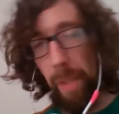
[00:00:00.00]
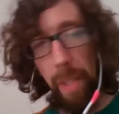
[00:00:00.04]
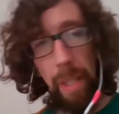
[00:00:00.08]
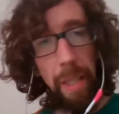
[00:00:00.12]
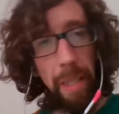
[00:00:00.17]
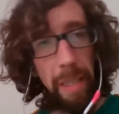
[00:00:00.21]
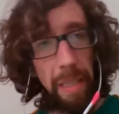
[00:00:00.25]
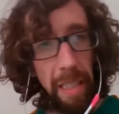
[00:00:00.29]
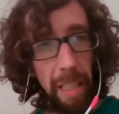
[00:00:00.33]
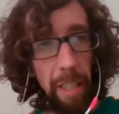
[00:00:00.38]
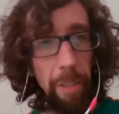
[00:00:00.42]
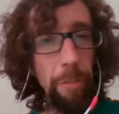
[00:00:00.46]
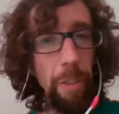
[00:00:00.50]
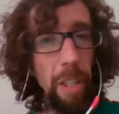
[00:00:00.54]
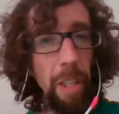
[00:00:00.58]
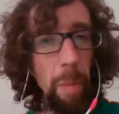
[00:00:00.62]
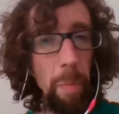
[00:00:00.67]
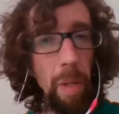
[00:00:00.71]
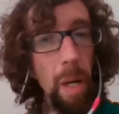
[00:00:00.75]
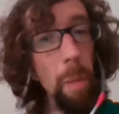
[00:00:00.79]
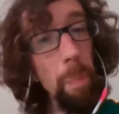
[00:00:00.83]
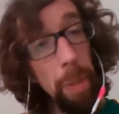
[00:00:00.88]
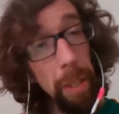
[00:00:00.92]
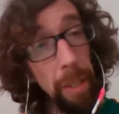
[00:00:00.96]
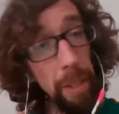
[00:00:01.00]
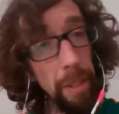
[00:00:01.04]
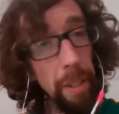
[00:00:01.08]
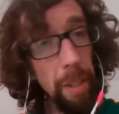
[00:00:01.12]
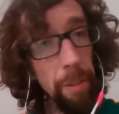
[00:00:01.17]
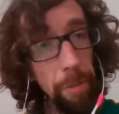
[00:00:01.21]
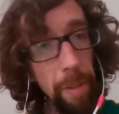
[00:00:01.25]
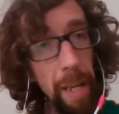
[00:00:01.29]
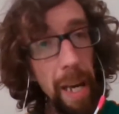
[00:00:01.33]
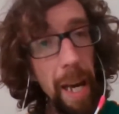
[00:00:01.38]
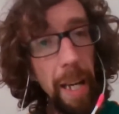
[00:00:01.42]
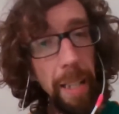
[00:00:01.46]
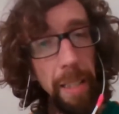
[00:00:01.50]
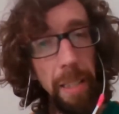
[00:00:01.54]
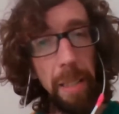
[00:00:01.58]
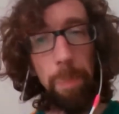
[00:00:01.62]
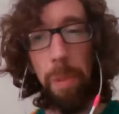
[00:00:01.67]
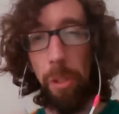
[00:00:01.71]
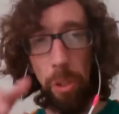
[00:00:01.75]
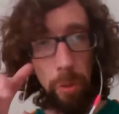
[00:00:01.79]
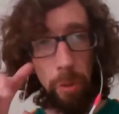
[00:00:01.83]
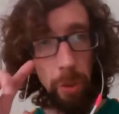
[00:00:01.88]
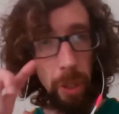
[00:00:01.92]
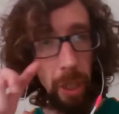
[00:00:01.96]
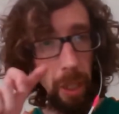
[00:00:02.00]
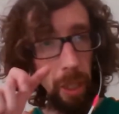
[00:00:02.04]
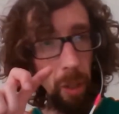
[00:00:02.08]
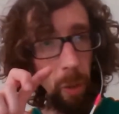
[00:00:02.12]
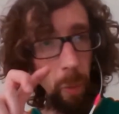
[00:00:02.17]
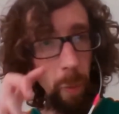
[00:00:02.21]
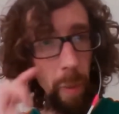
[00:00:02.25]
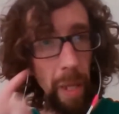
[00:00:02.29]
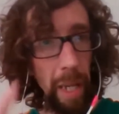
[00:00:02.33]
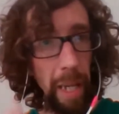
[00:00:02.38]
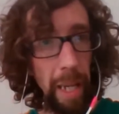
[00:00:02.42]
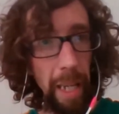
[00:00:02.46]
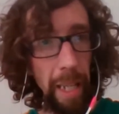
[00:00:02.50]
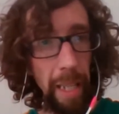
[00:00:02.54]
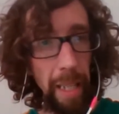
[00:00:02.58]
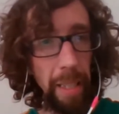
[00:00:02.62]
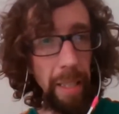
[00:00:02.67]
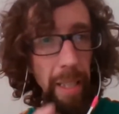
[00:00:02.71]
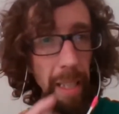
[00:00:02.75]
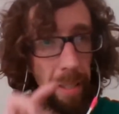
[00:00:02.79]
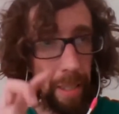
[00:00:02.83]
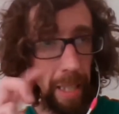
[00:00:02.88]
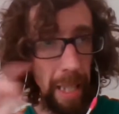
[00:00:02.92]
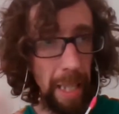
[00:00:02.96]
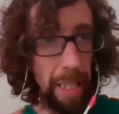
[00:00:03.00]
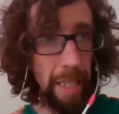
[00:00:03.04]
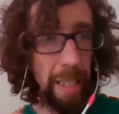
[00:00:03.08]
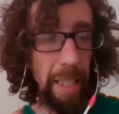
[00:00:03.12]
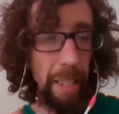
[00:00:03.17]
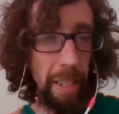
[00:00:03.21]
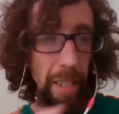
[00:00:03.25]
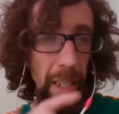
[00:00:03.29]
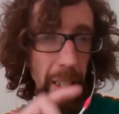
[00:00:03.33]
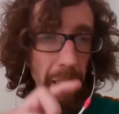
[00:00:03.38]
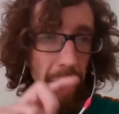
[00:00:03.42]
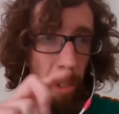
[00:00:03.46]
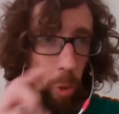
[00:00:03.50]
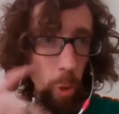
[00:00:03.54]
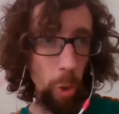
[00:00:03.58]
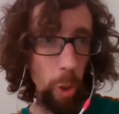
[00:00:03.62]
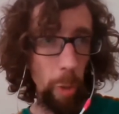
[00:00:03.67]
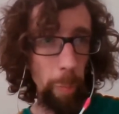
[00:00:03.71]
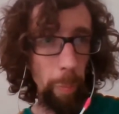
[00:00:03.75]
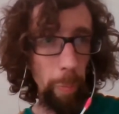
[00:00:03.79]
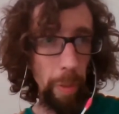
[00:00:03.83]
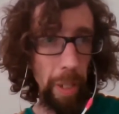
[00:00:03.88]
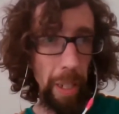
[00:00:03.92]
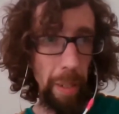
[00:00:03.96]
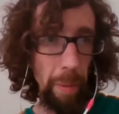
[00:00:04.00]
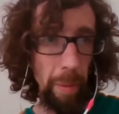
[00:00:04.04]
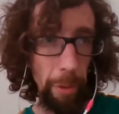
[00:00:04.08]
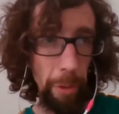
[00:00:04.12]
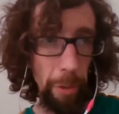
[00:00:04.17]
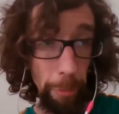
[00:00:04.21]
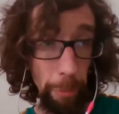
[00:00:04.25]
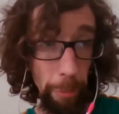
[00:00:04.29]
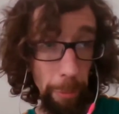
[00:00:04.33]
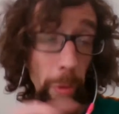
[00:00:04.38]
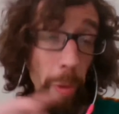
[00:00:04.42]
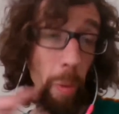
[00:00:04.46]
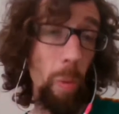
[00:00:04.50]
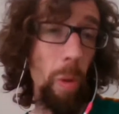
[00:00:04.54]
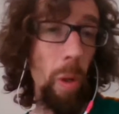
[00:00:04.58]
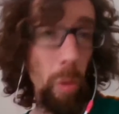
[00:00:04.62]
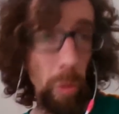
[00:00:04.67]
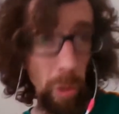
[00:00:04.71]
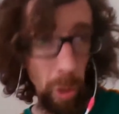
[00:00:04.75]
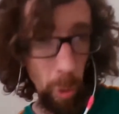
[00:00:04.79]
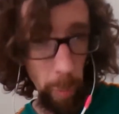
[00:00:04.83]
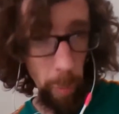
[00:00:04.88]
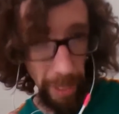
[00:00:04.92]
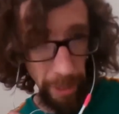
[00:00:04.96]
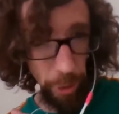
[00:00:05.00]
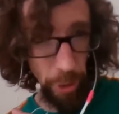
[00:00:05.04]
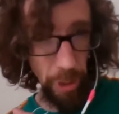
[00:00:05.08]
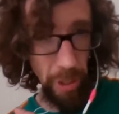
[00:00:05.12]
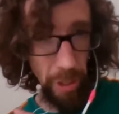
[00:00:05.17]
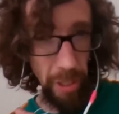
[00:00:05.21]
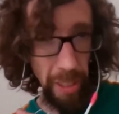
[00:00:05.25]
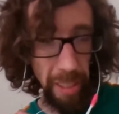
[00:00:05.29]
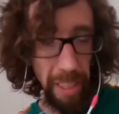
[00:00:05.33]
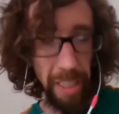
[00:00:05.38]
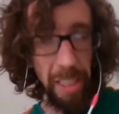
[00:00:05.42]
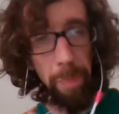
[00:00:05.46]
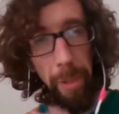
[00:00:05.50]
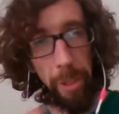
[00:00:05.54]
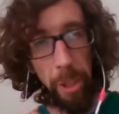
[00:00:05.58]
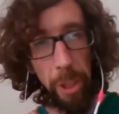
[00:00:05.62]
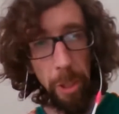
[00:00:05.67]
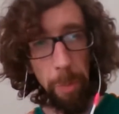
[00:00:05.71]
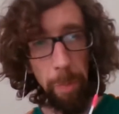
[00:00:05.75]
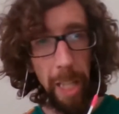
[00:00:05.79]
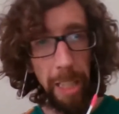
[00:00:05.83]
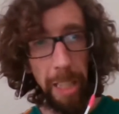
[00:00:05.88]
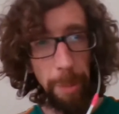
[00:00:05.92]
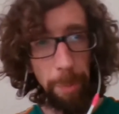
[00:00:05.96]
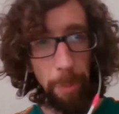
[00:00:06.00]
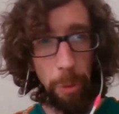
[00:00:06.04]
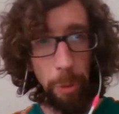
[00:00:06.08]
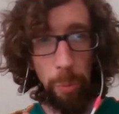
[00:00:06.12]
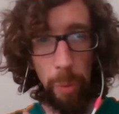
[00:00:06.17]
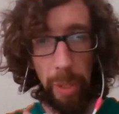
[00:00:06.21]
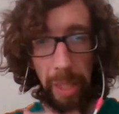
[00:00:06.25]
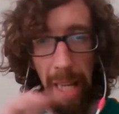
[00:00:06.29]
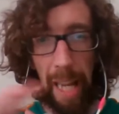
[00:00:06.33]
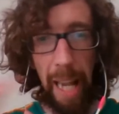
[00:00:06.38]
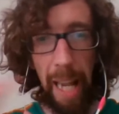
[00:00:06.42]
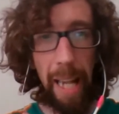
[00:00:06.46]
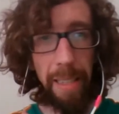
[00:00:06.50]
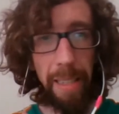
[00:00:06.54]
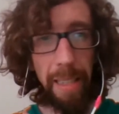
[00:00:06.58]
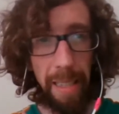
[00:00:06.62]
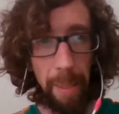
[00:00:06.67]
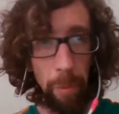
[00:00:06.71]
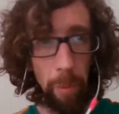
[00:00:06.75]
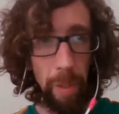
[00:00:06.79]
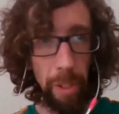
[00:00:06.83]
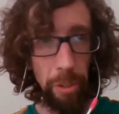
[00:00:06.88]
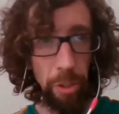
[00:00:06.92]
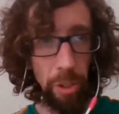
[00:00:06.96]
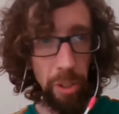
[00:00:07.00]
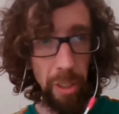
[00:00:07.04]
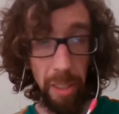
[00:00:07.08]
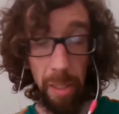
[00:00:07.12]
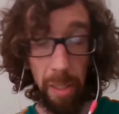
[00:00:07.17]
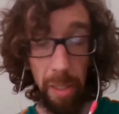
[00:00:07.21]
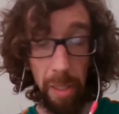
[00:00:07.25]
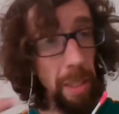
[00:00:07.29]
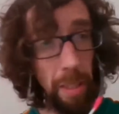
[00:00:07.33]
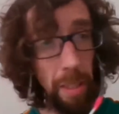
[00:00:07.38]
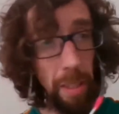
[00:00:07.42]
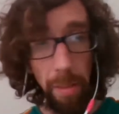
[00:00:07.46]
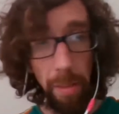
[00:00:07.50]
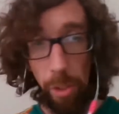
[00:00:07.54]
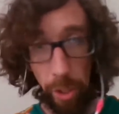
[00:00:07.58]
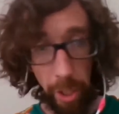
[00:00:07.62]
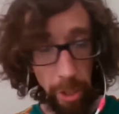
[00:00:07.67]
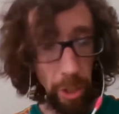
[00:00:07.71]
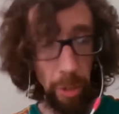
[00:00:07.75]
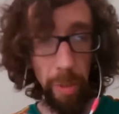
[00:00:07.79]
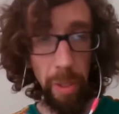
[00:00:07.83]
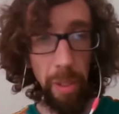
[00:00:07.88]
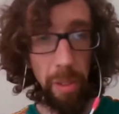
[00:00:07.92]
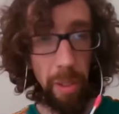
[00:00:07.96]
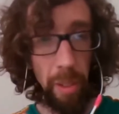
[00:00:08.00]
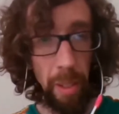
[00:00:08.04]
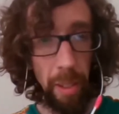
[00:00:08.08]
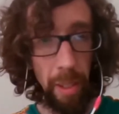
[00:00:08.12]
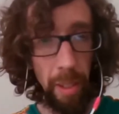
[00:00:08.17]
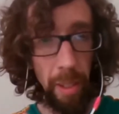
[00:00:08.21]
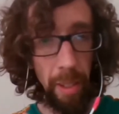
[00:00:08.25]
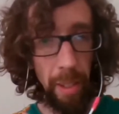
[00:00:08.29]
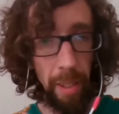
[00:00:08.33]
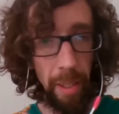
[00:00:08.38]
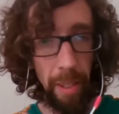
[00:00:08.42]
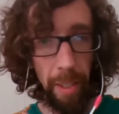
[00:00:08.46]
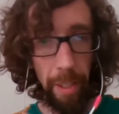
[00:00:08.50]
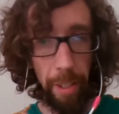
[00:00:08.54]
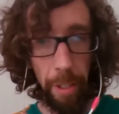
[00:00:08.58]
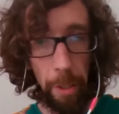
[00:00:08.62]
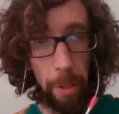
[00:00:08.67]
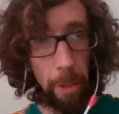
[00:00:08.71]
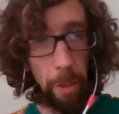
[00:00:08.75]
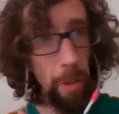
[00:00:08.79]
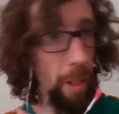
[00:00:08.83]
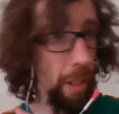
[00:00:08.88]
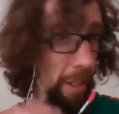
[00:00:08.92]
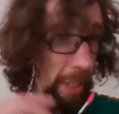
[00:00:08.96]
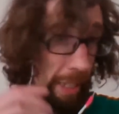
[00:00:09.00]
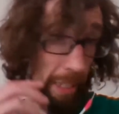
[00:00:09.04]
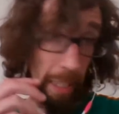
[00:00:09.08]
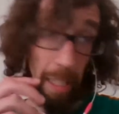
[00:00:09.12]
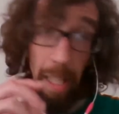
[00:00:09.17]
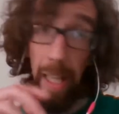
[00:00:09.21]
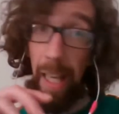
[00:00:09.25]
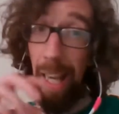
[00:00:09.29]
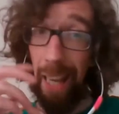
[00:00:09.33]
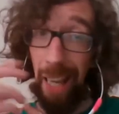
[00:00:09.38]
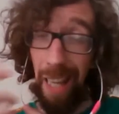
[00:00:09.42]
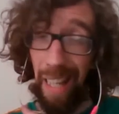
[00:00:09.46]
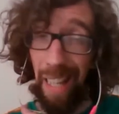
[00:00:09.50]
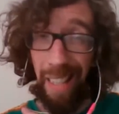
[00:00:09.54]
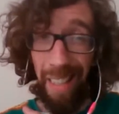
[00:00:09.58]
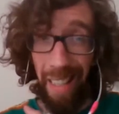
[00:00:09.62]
give them a bit of the facts, but do it in a way that they can incorporate through their own questioning. As much as possible, you want to ask them questions and be genuine. Like, hey,